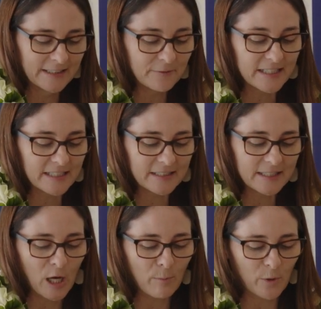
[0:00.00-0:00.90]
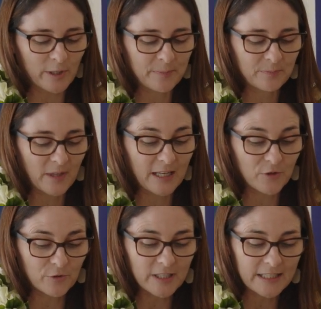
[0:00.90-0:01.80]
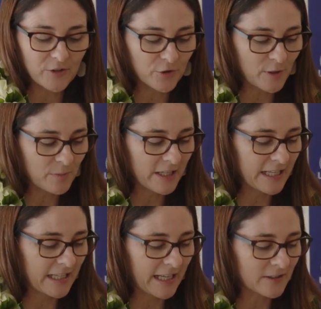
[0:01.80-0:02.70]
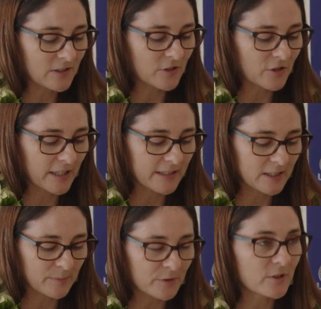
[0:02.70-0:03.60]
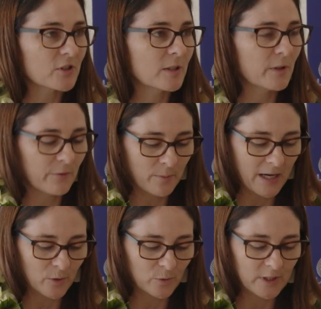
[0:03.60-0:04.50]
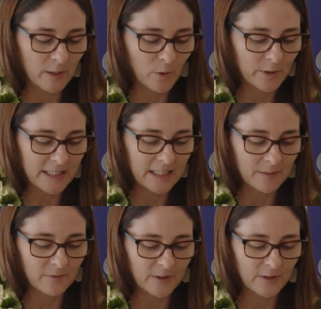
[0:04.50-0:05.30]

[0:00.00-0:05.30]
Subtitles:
visited Samoa, and during his trip he announced Australia's sponsorship of the MOU Samoa team